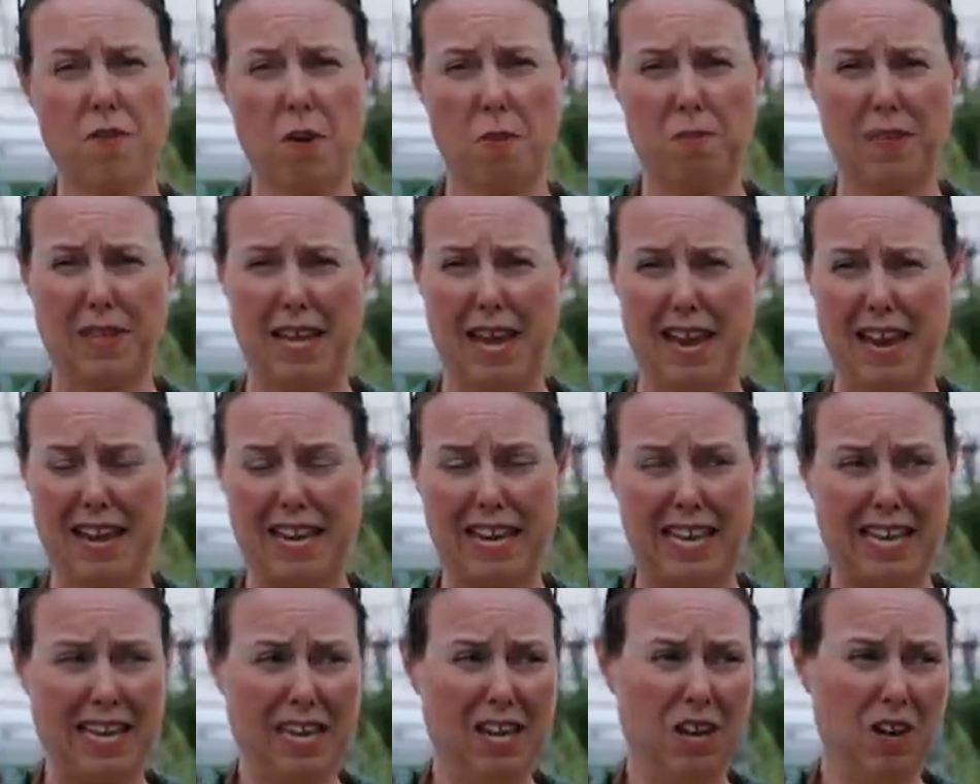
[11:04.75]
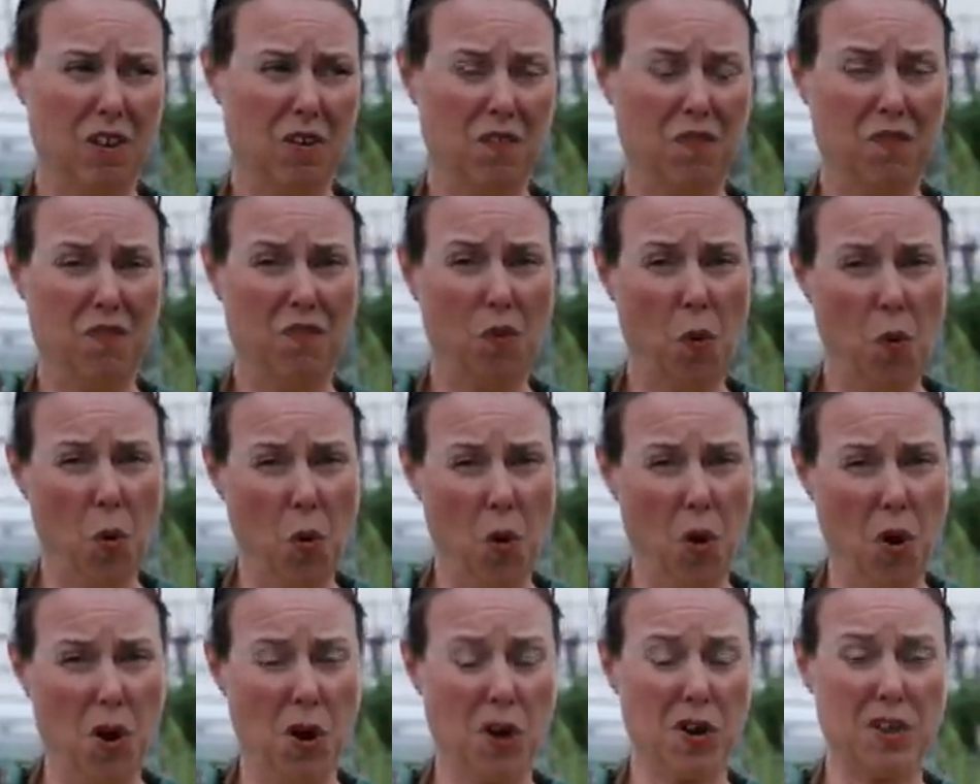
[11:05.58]
from like
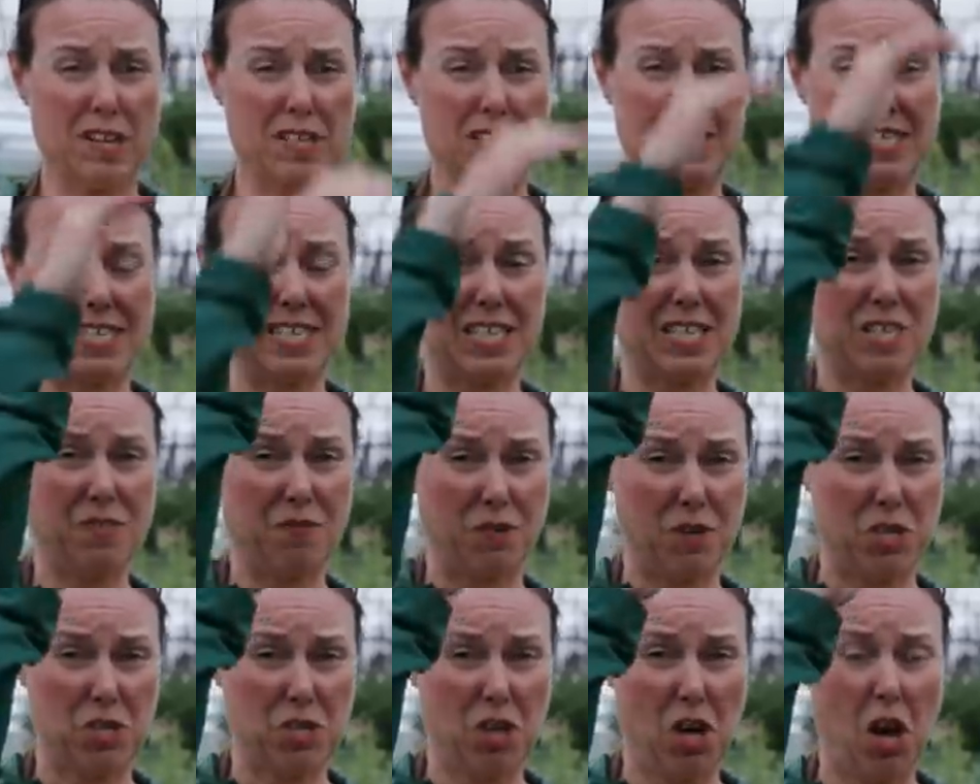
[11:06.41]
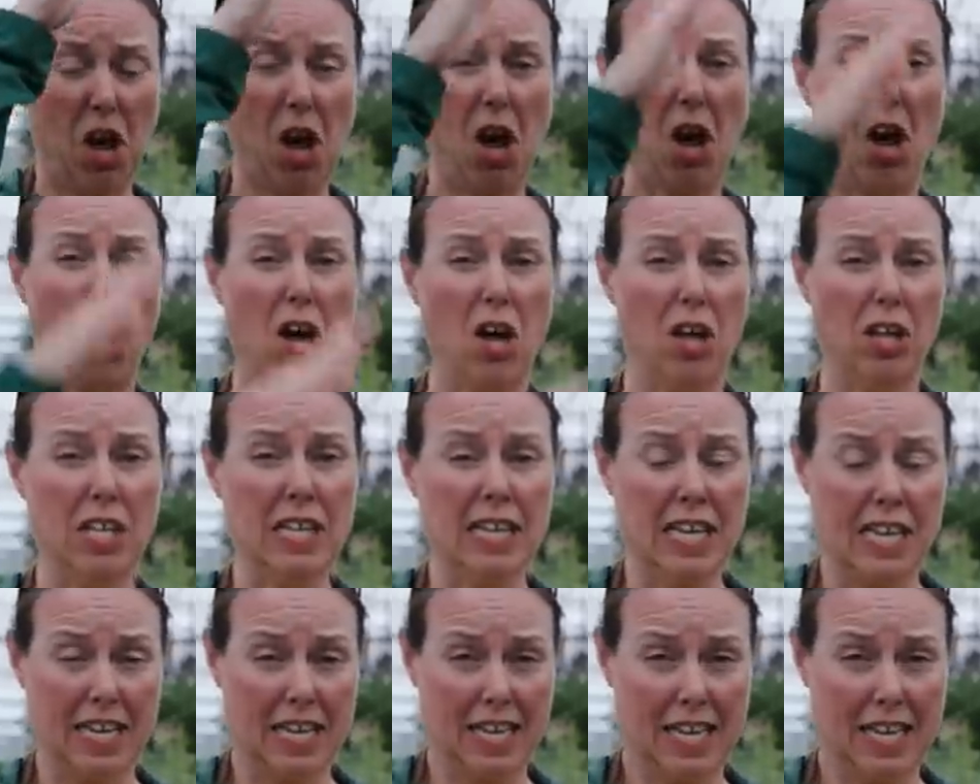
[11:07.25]
4 to 6 foot tall